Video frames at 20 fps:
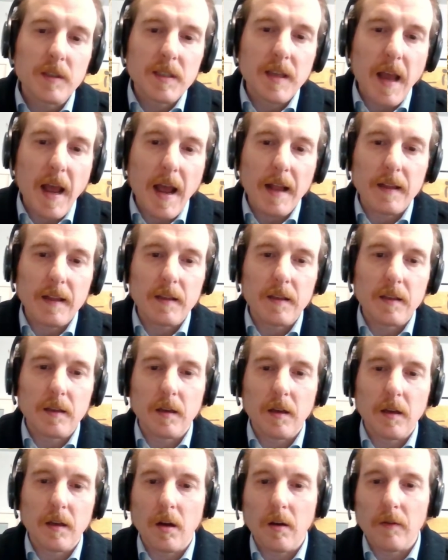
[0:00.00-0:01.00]
set
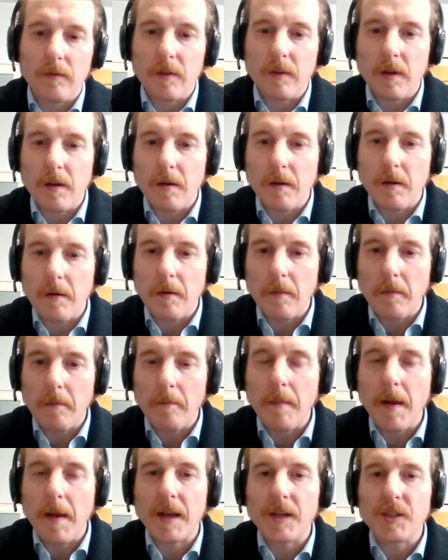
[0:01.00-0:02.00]
of
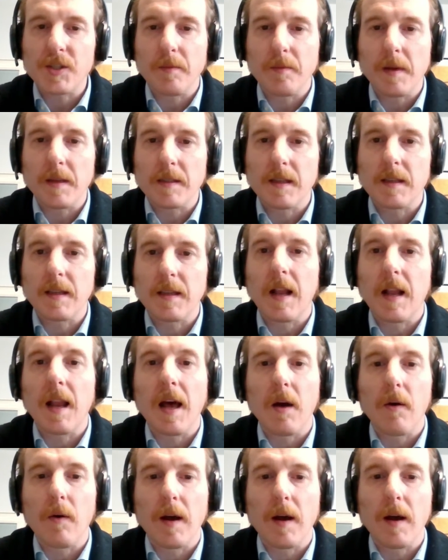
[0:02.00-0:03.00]
measurements that
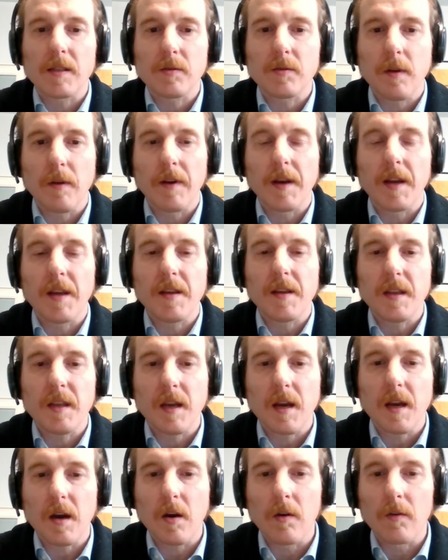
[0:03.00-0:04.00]
allow us to have an
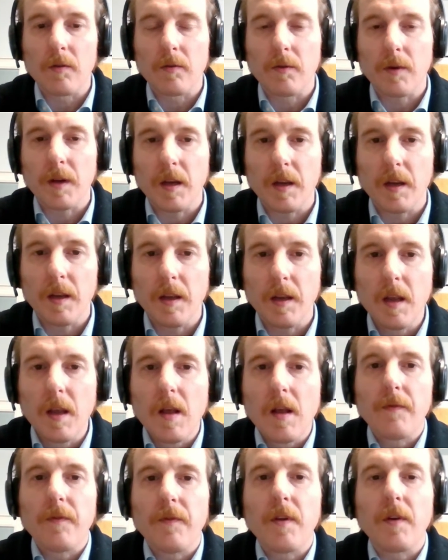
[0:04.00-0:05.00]
idea on really
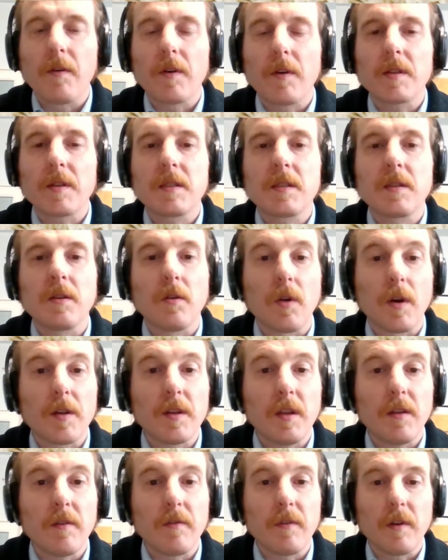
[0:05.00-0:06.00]
the
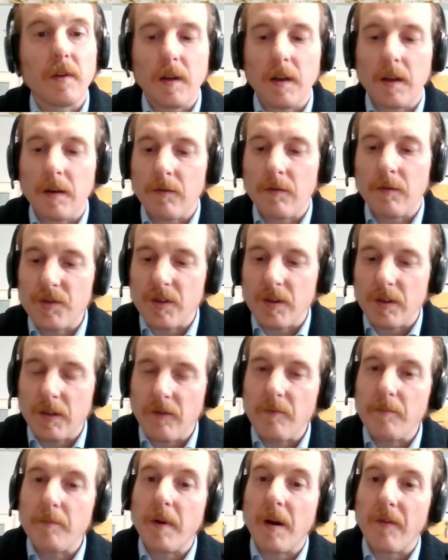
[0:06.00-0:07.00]
restorative and
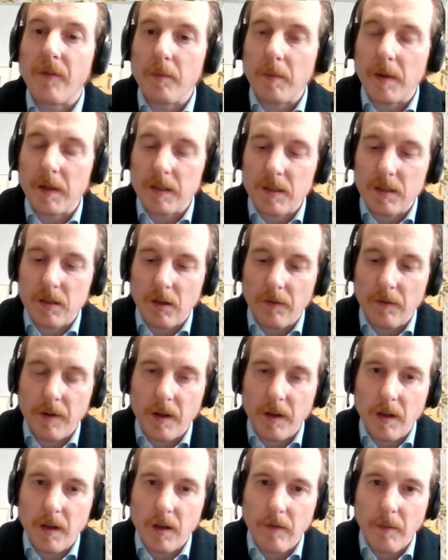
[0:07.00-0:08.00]
regenerative performance of
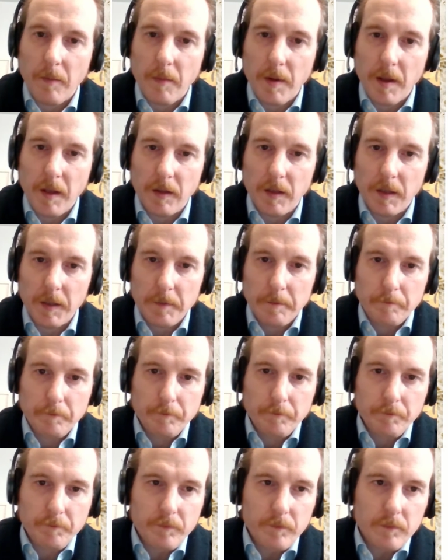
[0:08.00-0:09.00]
a building.
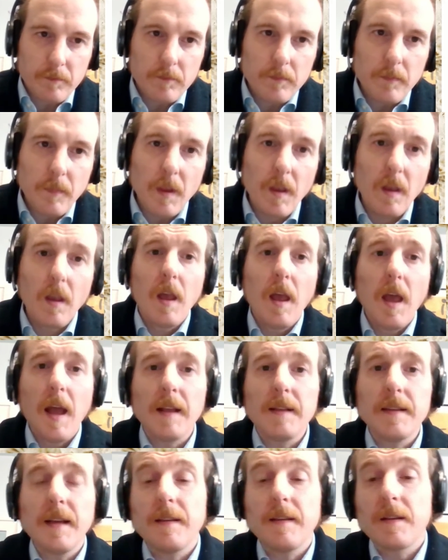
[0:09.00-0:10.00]

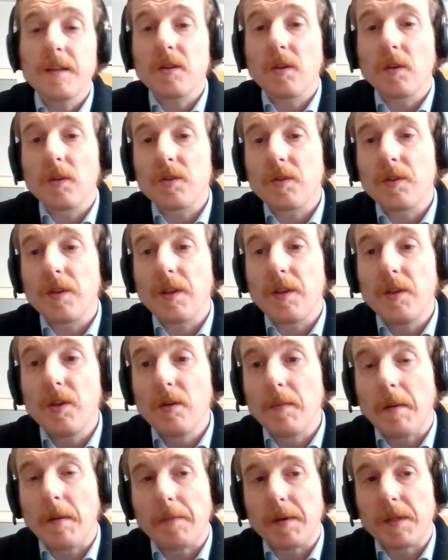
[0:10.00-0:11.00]
And then there is also the
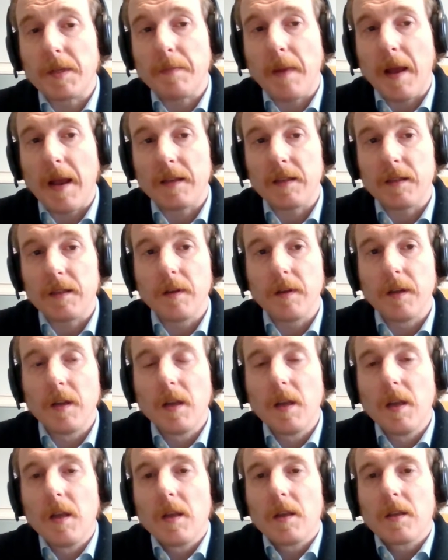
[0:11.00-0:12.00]
human perspective.
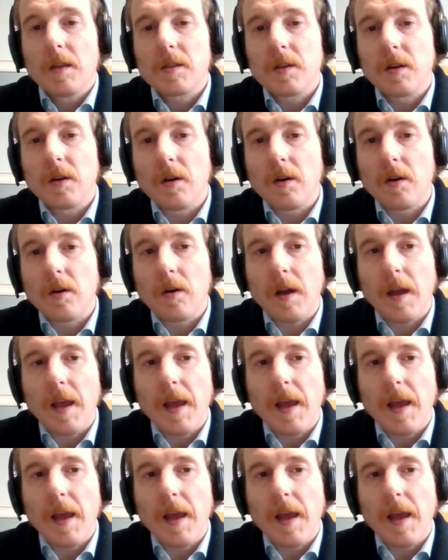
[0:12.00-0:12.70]
So